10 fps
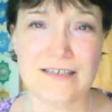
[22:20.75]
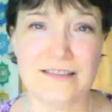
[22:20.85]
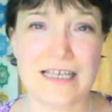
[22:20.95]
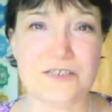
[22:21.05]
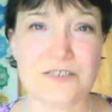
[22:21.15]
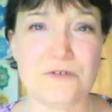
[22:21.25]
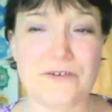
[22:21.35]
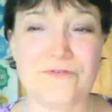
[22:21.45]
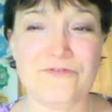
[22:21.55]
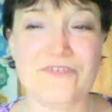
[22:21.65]
that
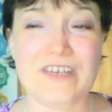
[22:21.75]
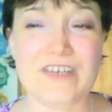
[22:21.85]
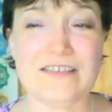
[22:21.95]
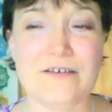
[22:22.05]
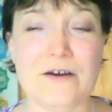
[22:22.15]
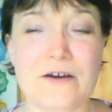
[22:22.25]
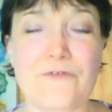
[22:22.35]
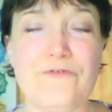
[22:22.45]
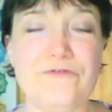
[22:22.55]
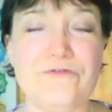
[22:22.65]
your feet are
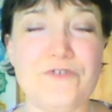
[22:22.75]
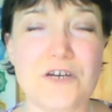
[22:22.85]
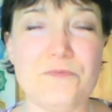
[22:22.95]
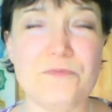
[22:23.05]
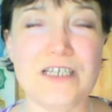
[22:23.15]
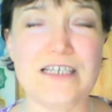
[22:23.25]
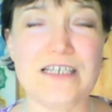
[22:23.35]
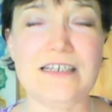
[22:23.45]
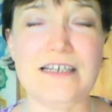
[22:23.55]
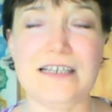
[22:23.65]
firmly